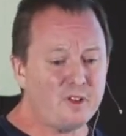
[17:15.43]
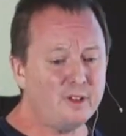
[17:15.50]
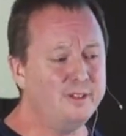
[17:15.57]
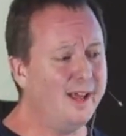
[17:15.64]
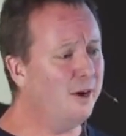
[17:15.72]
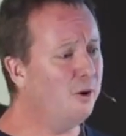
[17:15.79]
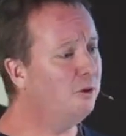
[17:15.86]

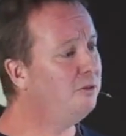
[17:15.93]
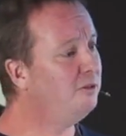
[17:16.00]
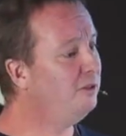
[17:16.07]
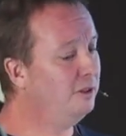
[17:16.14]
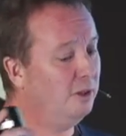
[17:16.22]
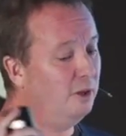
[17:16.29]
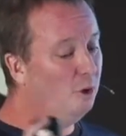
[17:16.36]
Now,
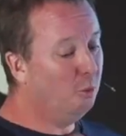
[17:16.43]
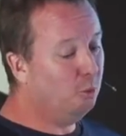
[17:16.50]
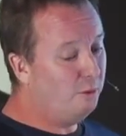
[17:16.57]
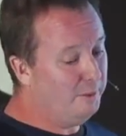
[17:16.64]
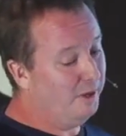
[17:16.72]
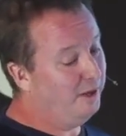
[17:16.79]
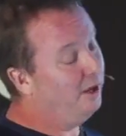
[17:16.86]

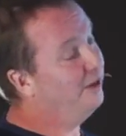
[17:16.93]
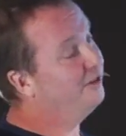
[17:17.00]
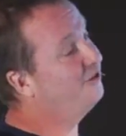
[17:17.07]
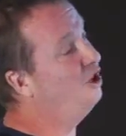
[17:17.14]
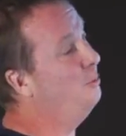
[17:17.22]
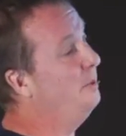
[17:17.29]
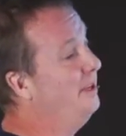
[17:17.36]
in my
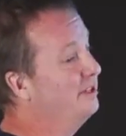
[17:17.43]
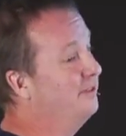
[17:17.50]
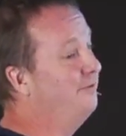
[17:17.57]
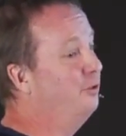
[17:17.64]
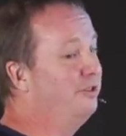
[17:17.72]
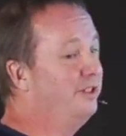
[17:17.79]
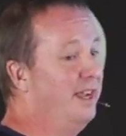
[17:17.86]
last two minutes
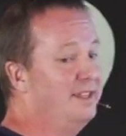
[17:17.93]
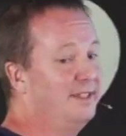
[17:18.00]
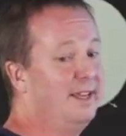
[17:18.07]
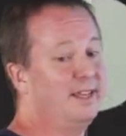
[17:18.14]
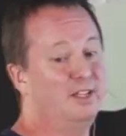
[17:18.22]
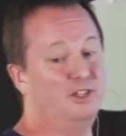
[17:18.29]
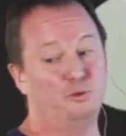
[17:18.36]
and 48
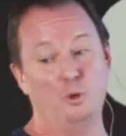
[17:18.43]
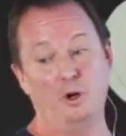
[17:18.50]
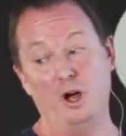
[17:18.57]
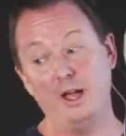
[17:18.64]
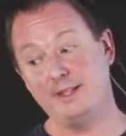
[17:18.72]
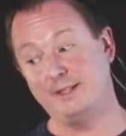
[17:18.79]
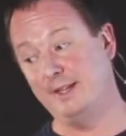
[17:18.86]
seconds, what
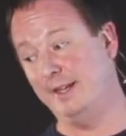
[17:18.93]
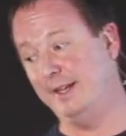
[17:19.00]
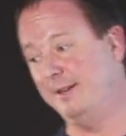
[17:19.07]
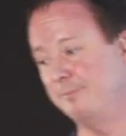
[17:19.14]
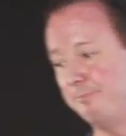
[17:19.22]
I see